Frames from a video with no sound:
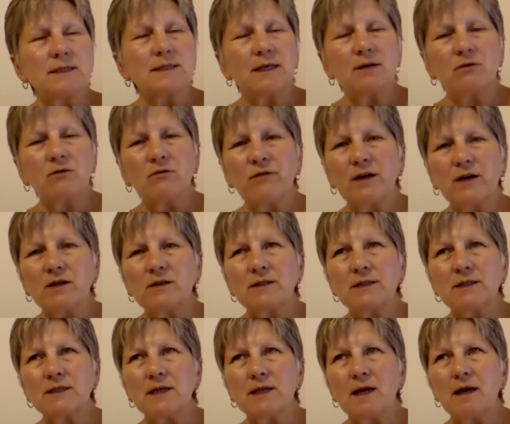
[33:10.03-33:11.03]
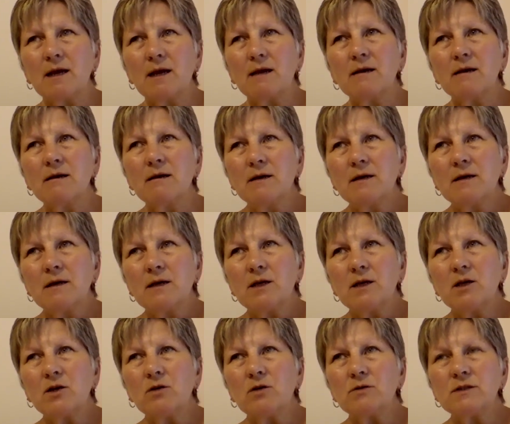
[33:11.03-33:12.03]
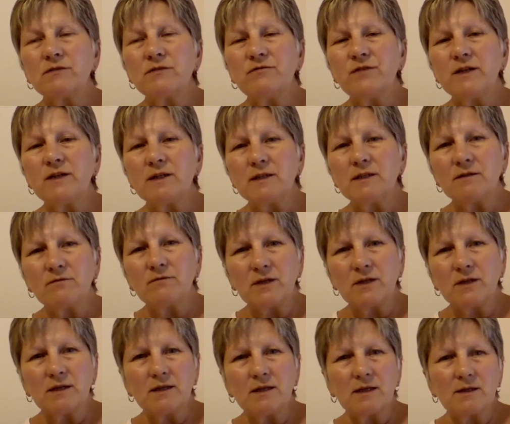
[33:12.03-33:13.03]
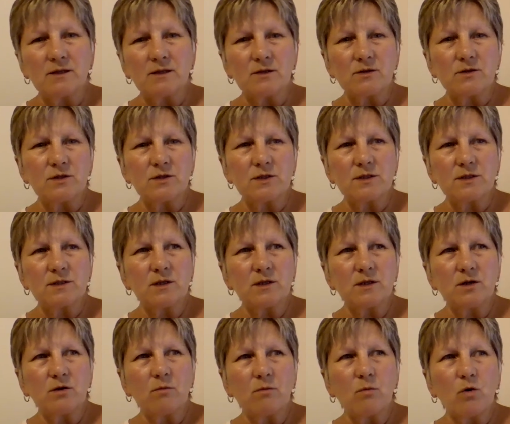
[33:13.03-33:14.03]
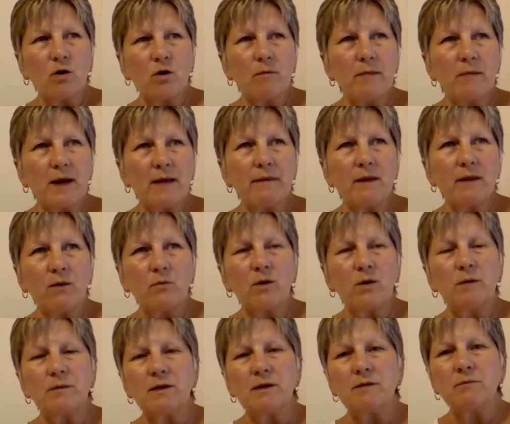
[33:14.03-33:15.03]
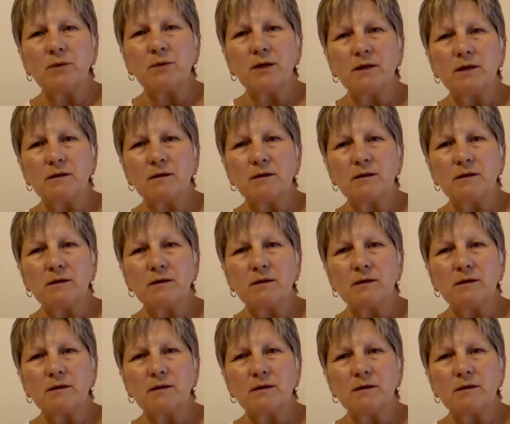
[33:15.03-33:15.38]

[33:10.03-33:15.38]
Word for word: I don't know if I could say, you know, definitively that there's, you know, more men than women, but